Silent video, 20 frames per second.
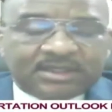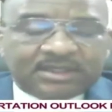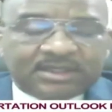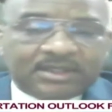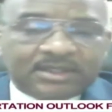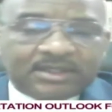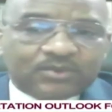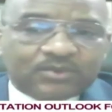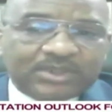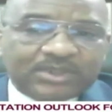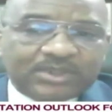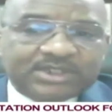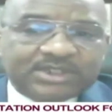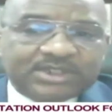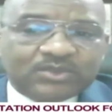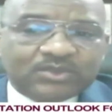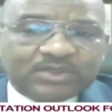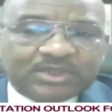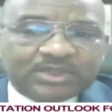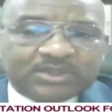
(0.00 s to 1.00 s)
in the
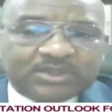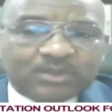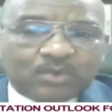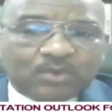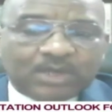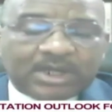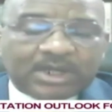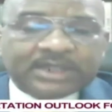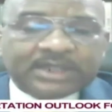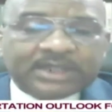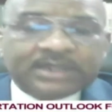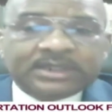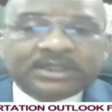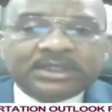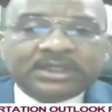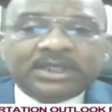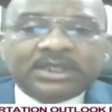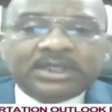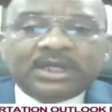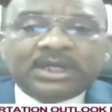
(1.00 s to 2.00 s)
2021
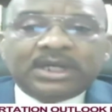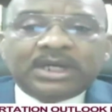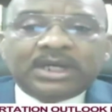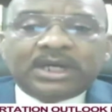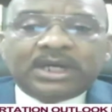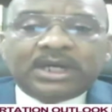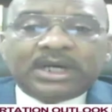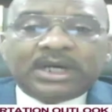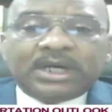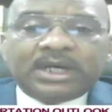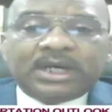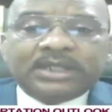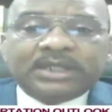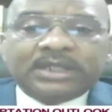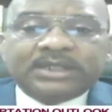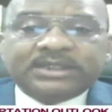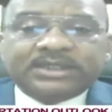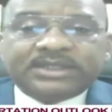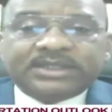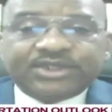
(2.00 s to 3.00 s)

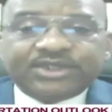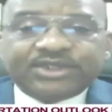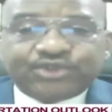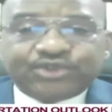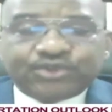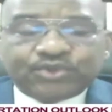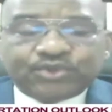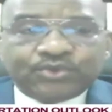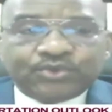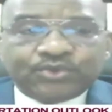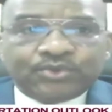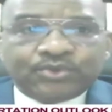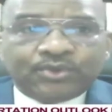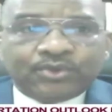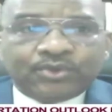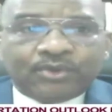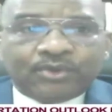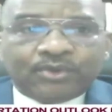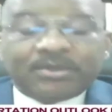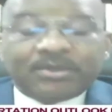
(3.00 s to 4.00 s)
is the issue
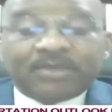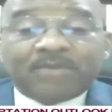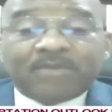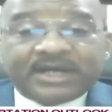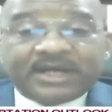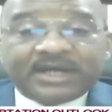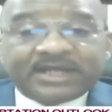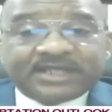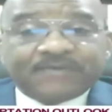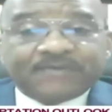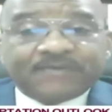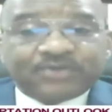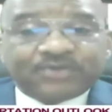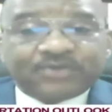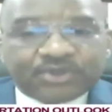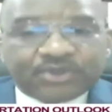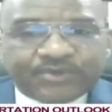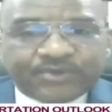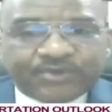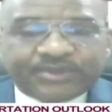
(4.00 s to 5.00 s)
of the maritime
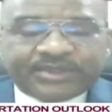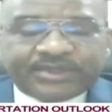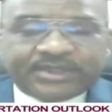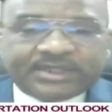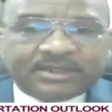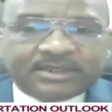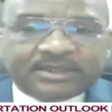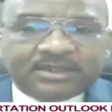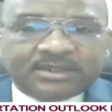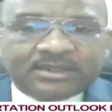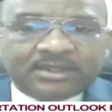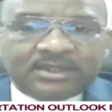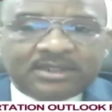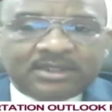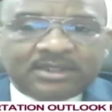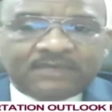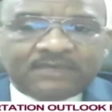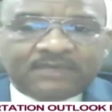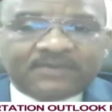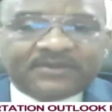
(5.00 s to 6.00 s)
security.
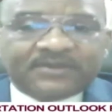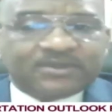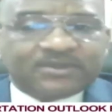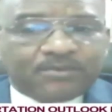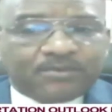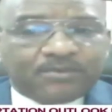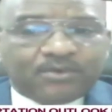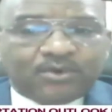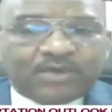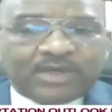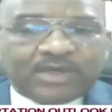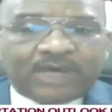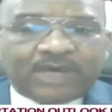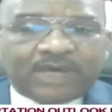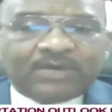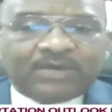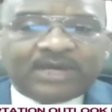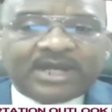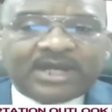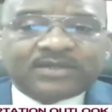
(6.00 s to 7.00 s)
First of all, I
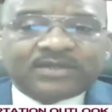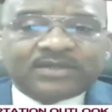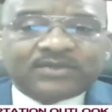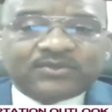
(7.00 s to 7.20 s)
would like to